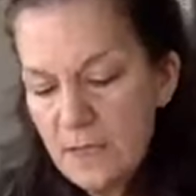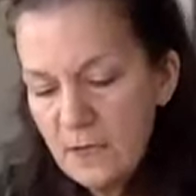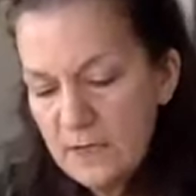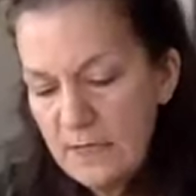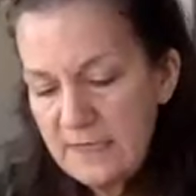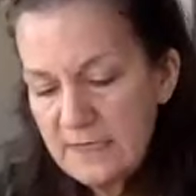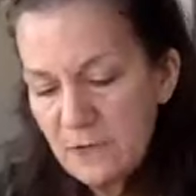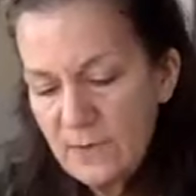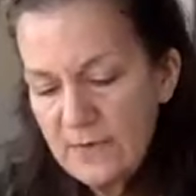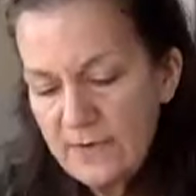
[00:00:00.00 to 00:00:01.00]
Okay,
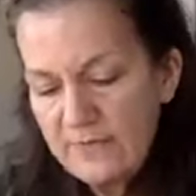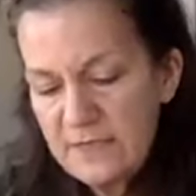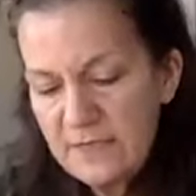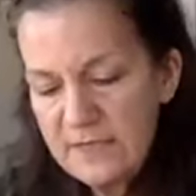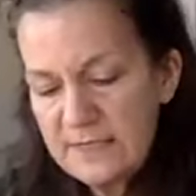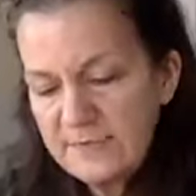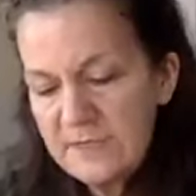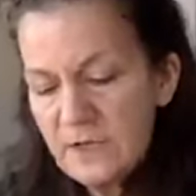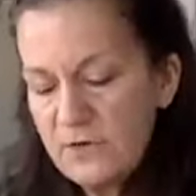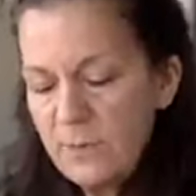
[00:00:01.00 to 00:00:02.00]
so what I've done is I've
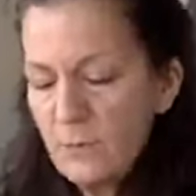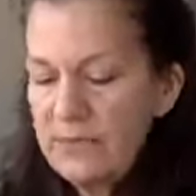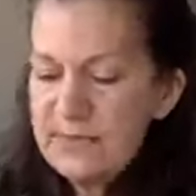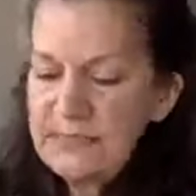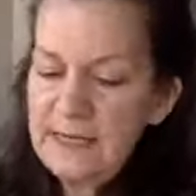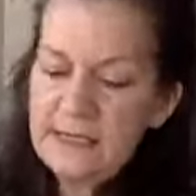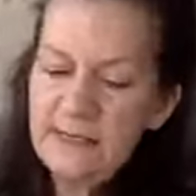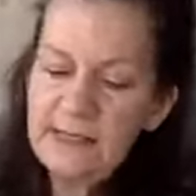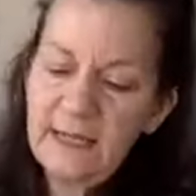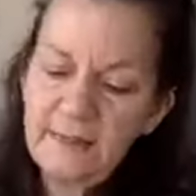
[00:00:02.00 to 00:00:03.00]
sewed up one side,
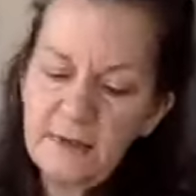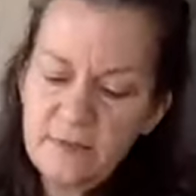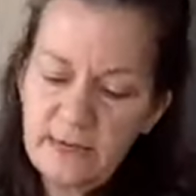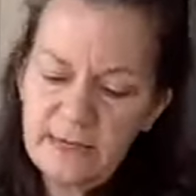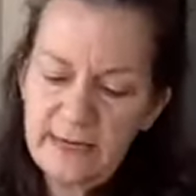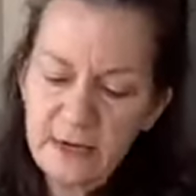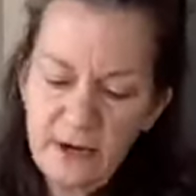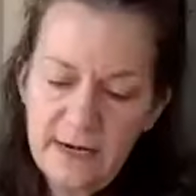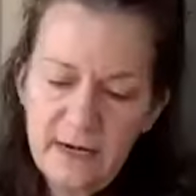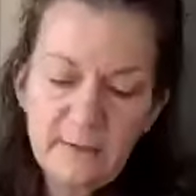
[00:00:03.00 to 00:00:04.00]
then the other, then I'm going to
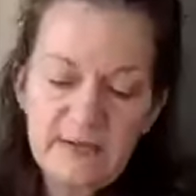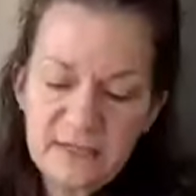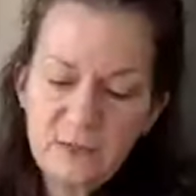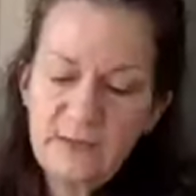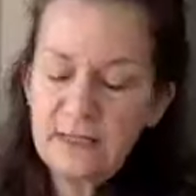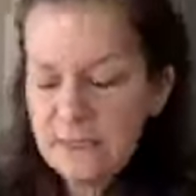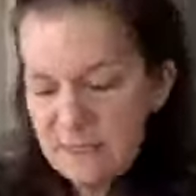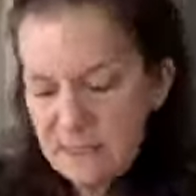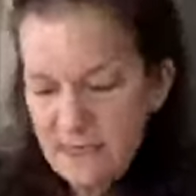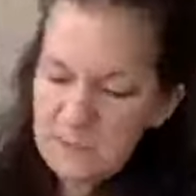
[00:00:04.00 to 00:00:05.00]
knot it by sewing in the
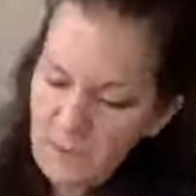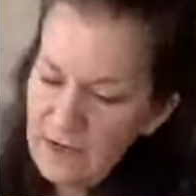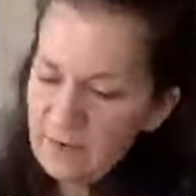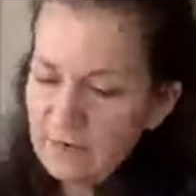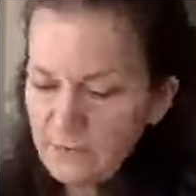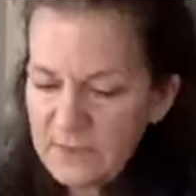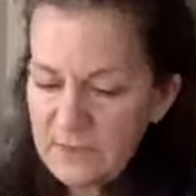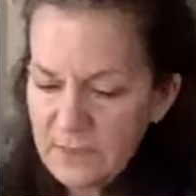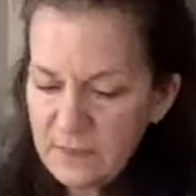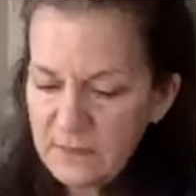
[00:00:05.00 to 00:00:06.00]
same spot 3
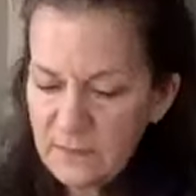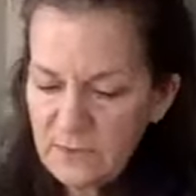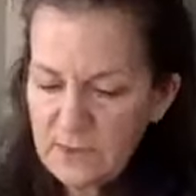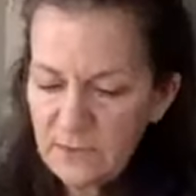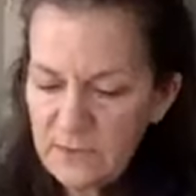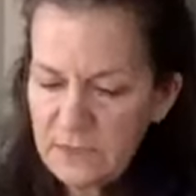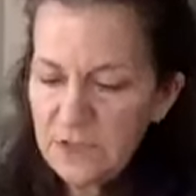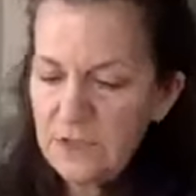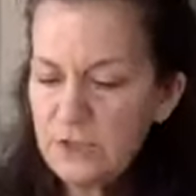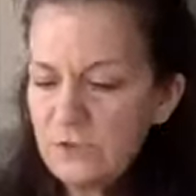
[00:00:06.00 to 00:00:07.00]
times. What's 1,
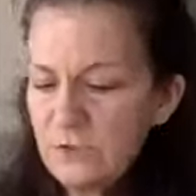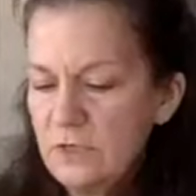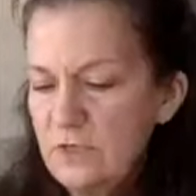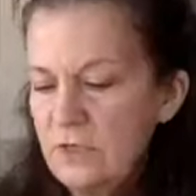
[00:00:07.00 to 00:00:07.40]
2?